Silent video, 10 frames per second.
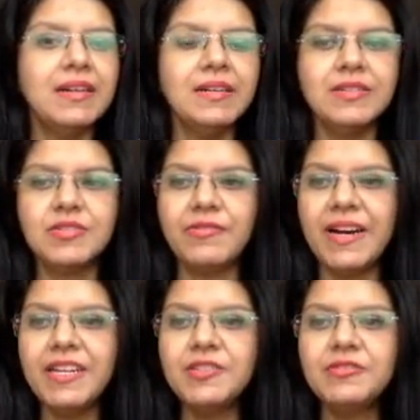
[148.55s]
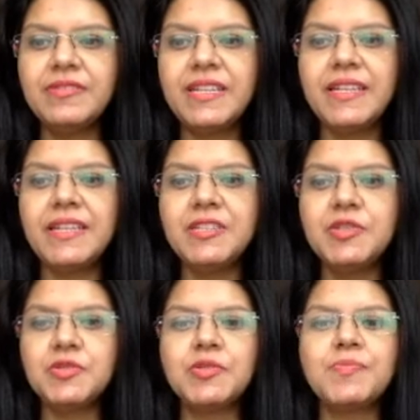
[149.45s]
So why do we need
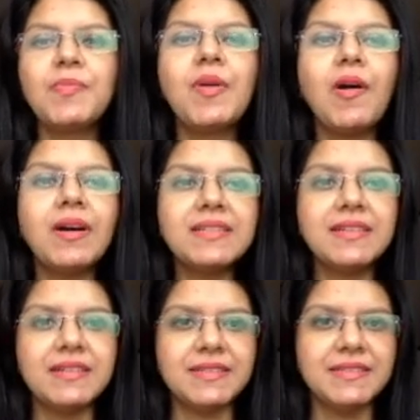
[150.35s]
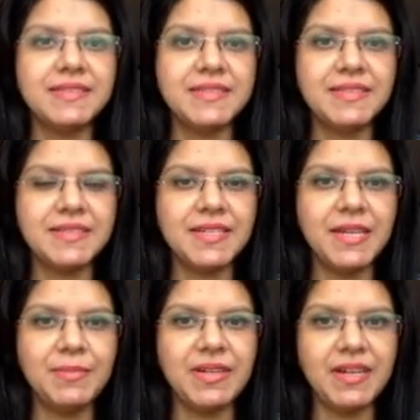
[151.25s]
to plot our distance
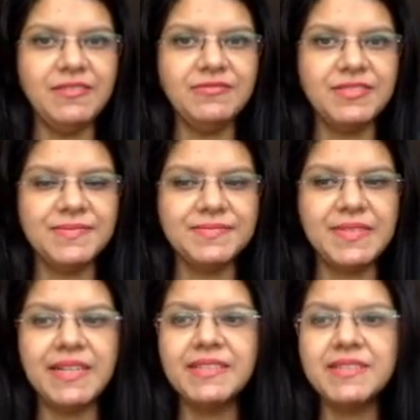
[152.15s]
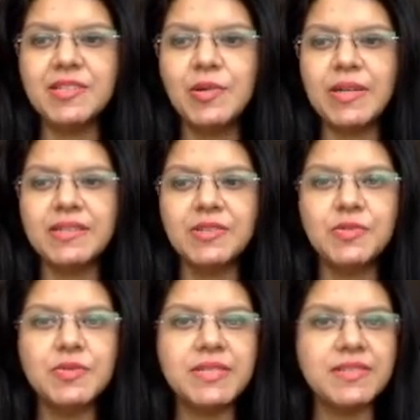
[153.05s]
time graph? Let us look at the
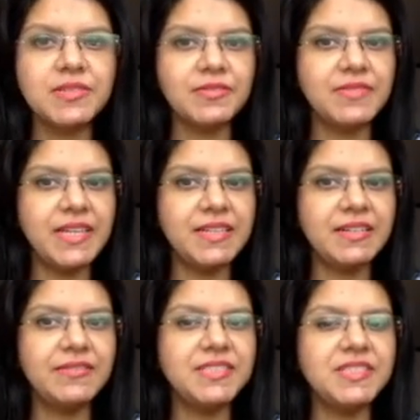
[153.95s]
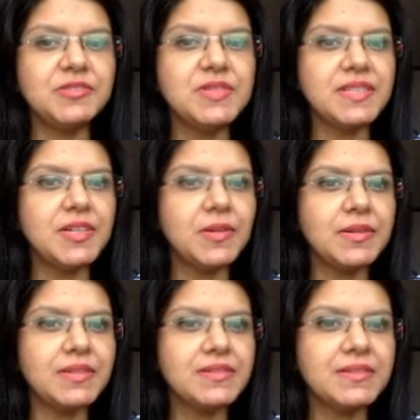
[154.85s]
2 sets of data which you see
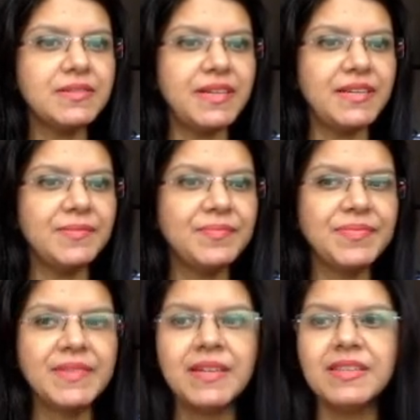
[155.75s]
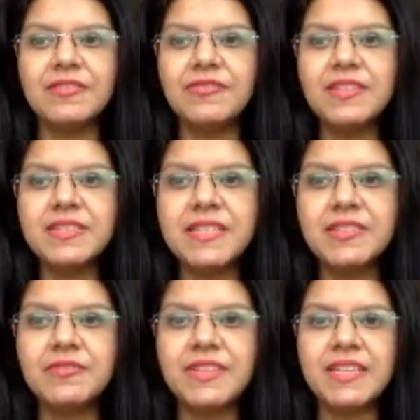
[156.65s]
on the screen. The first set
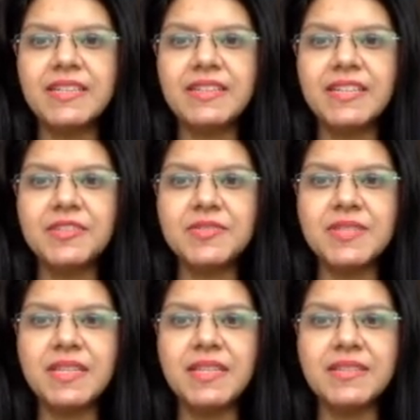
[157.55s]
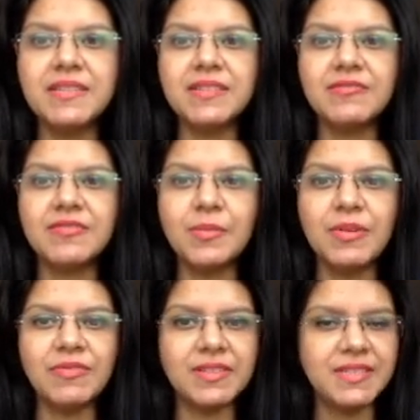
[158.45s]
of data that you see is in the form
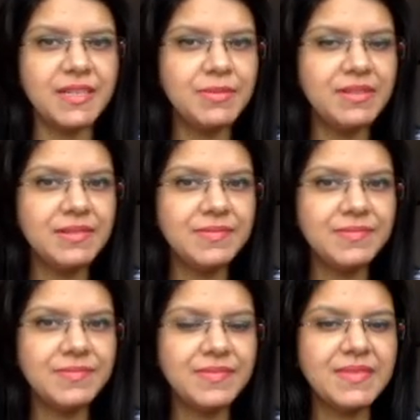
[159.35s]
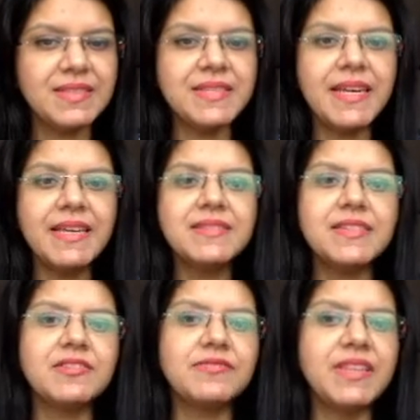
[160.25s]
of a table. The second
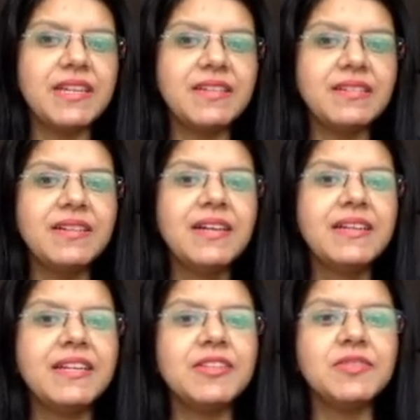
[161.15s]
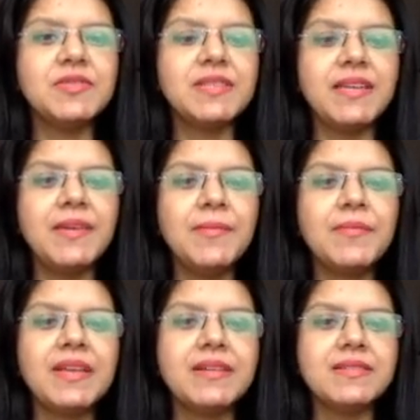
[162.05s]
set of data that you see
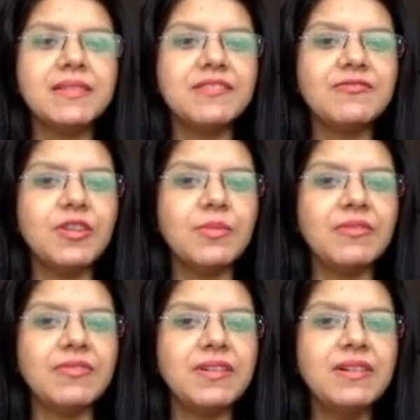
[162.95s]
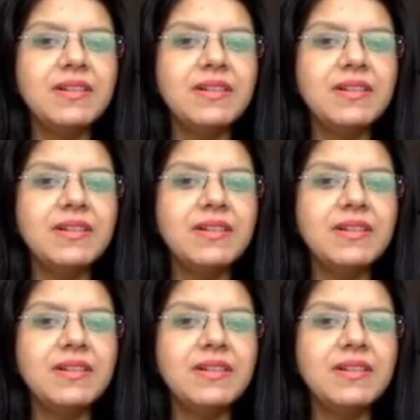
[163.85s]
is in the form of a